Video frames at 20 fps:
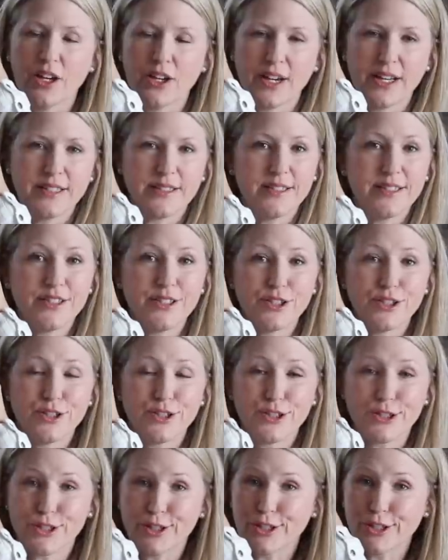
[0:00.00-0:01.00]
You guys, this
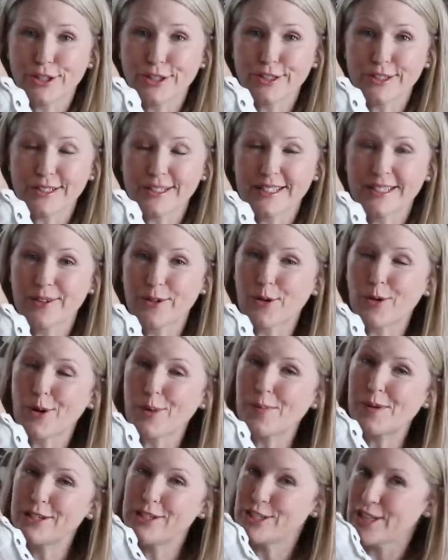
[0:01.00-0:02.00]
shirt
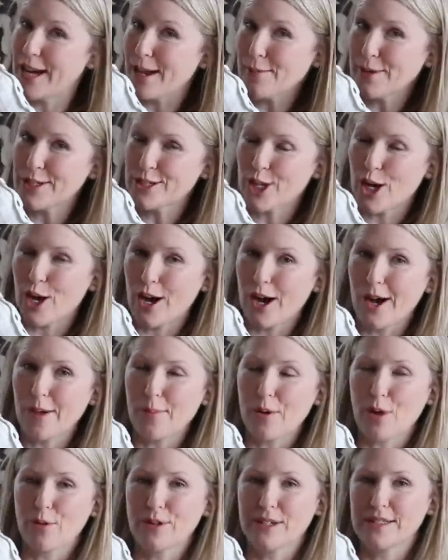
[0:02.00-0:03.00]
or pajama
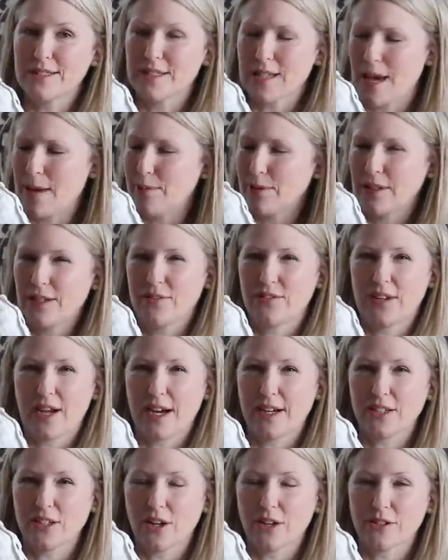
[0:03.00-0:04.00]
top was, I believe,
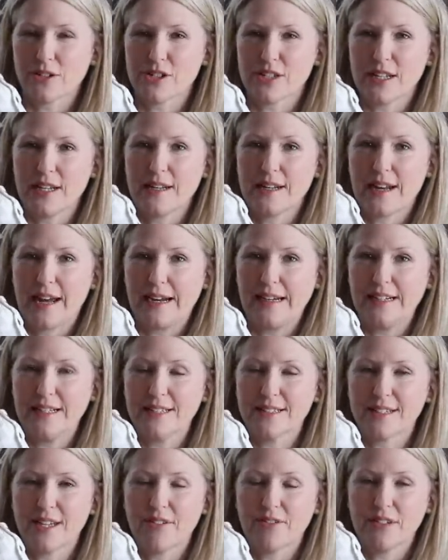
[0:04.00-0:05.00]

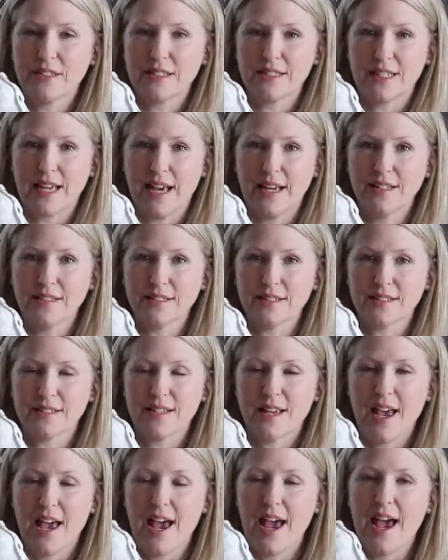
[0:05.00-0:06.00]
$9.97
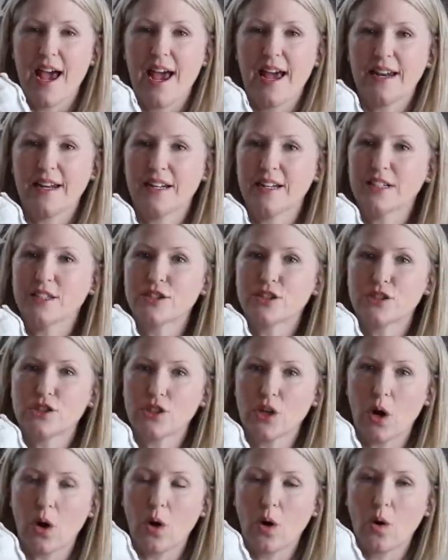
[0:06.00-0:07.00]
and it is
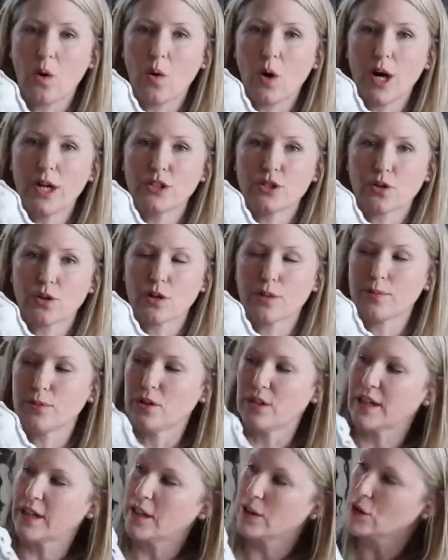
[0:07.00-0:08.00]
so
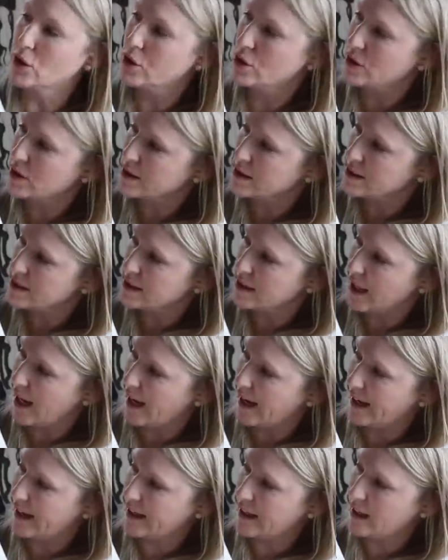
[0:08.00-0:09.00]
adorable. It looks
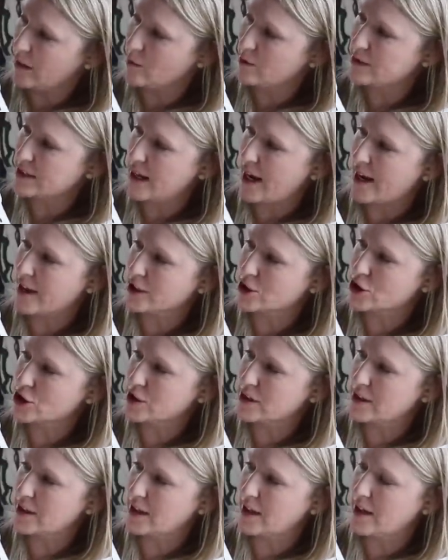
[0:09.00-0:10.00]
like it was
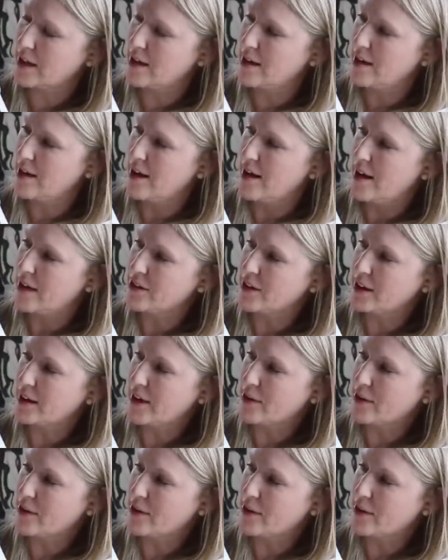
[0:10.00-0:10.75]
actually, the